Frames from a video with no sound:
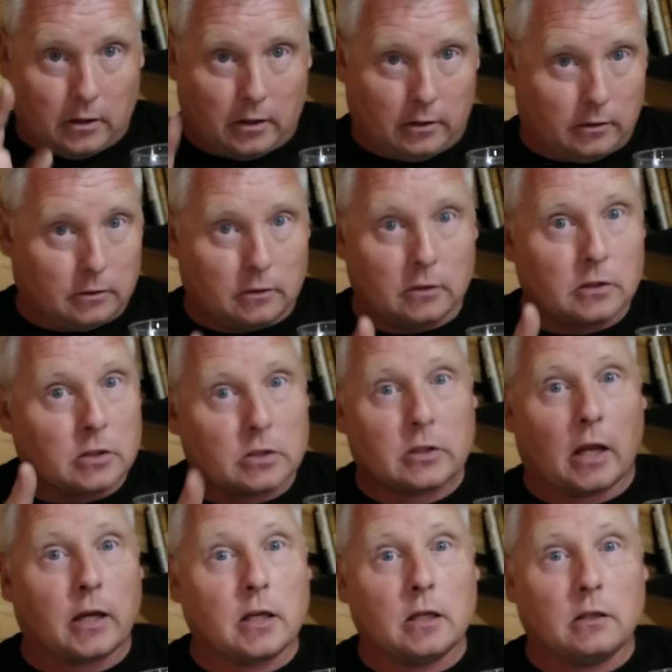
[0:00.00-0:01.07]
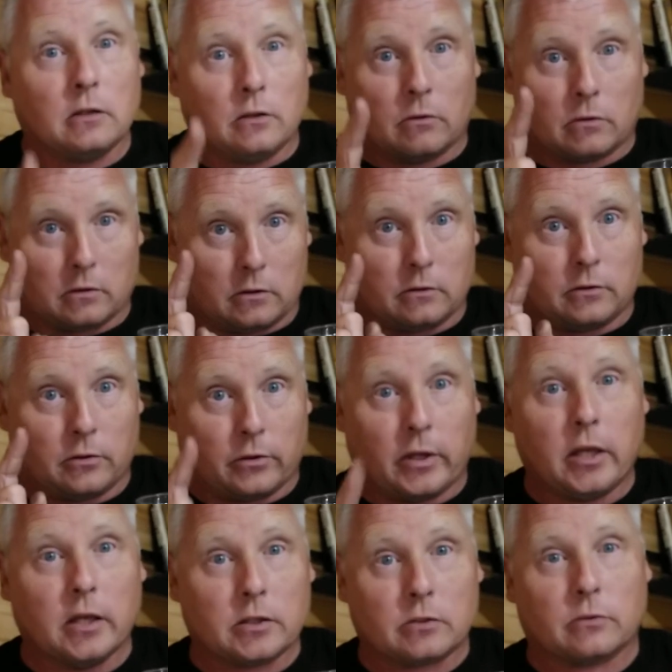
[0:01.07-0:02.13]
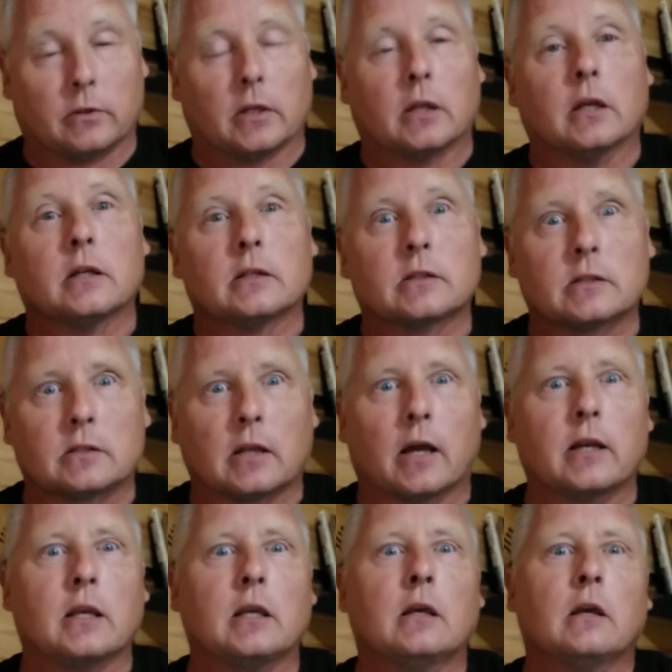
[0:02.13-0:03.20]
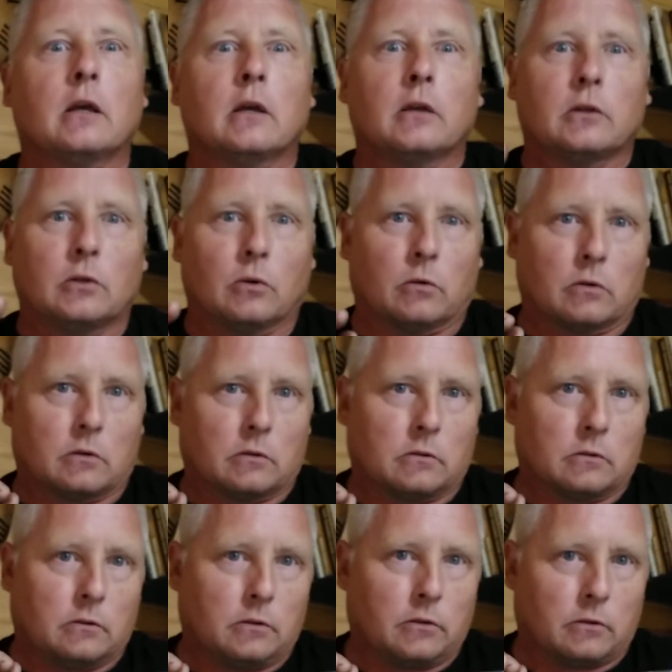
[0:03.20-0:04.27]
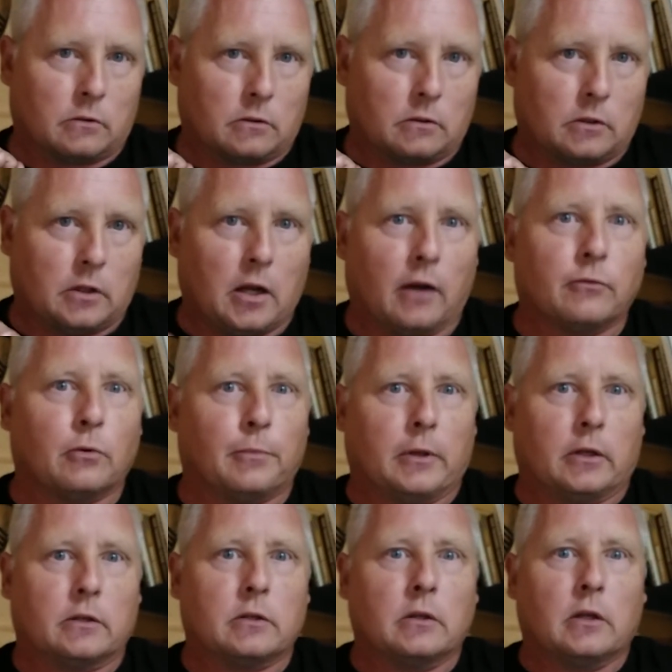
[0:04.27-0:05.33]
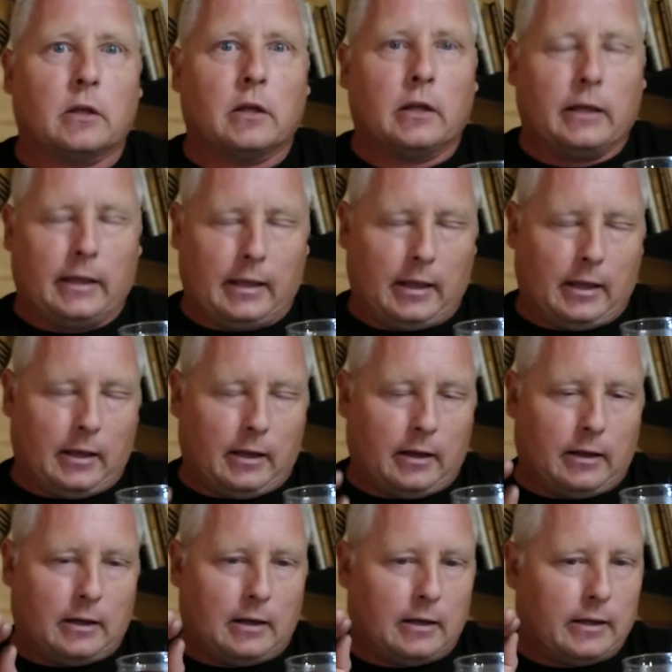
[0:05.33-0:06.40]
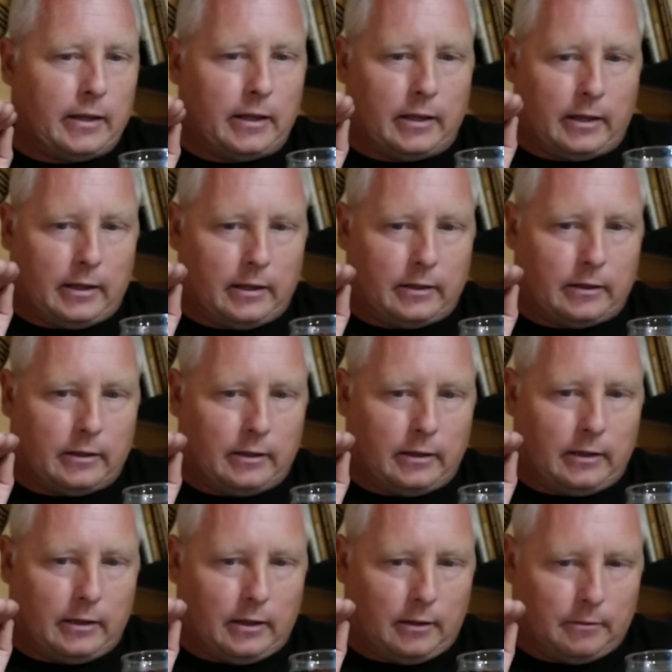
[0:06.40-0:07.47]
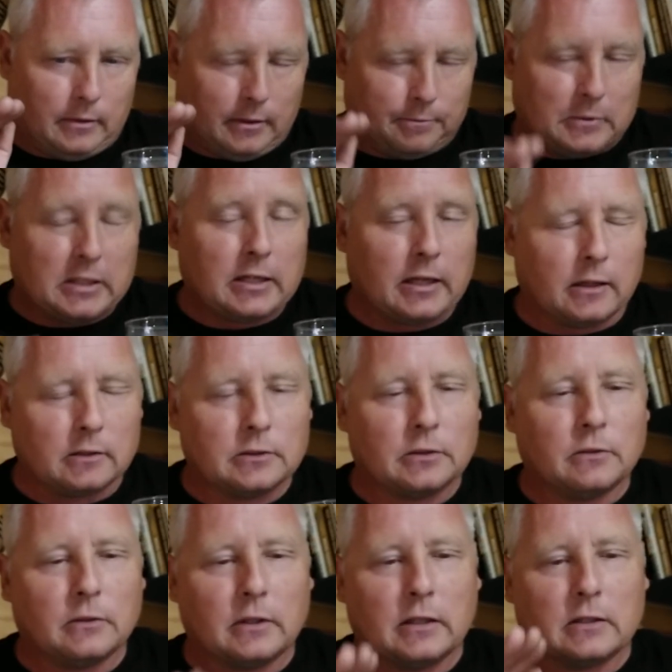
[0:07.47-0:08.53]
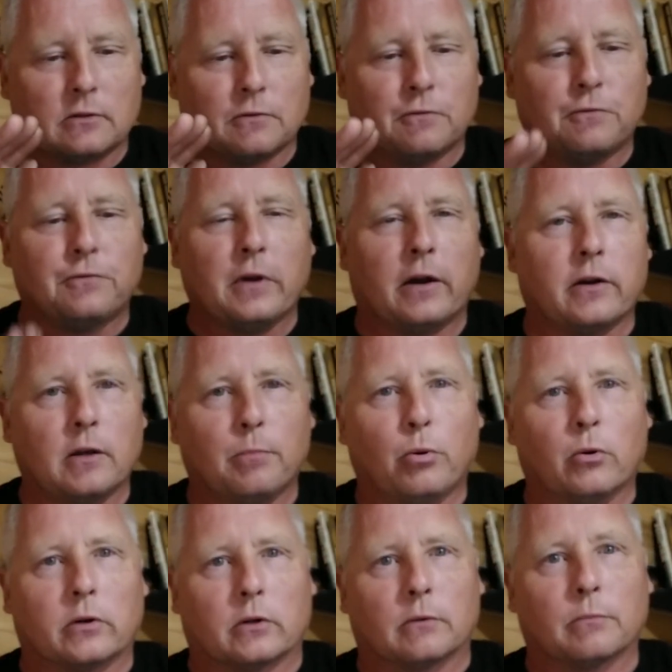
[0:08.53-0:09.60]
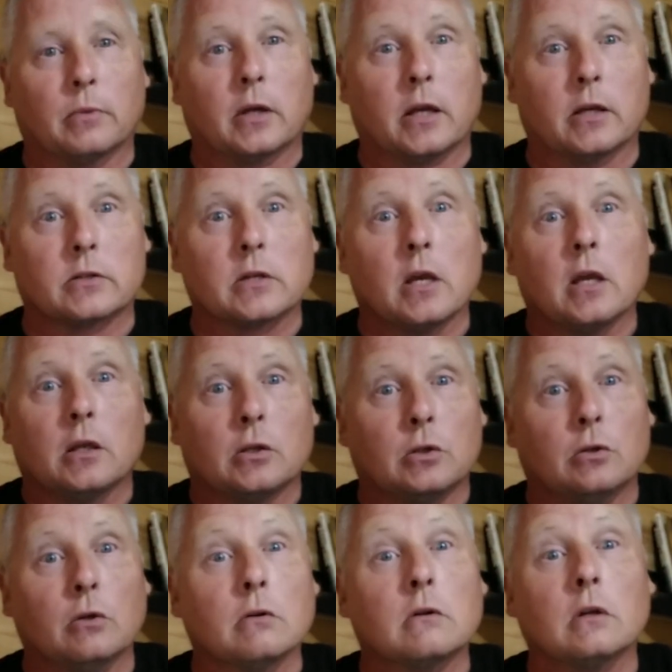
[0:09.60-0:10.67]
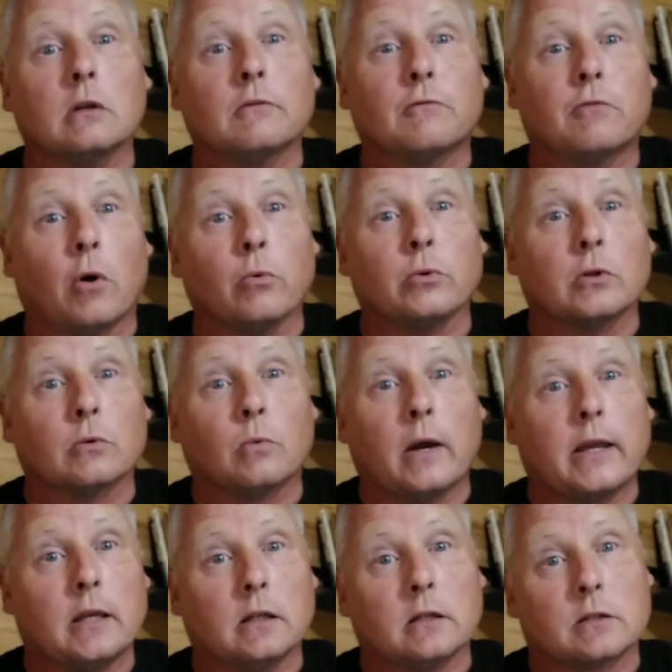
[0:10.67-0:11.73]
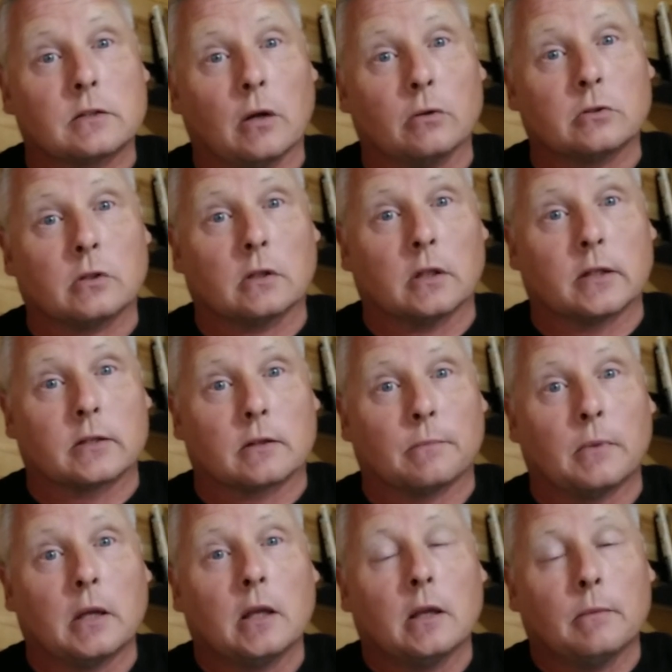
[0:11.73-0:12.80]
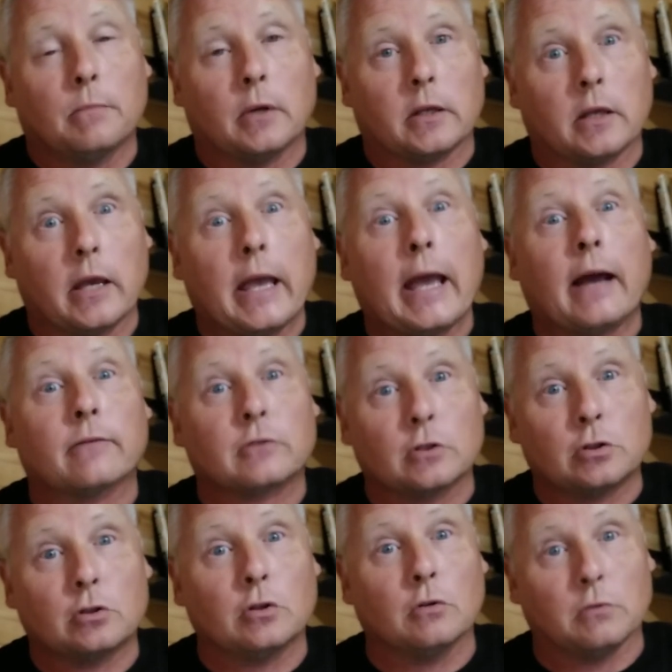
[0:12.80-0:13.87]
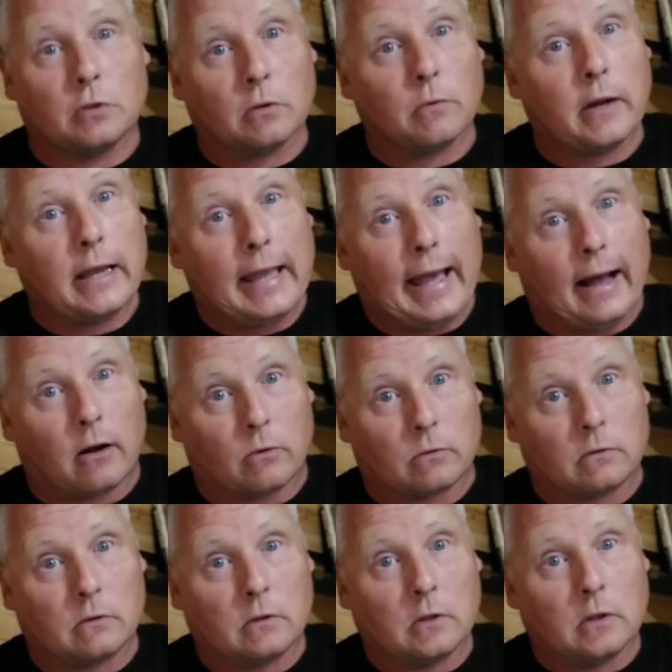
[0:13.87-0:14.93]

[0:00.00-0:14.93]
Uh, study your your history. Study your your government. Uh, and uh, I'm telling you, it's very important because you can vote your way into socialism, but you have to shoot your way out.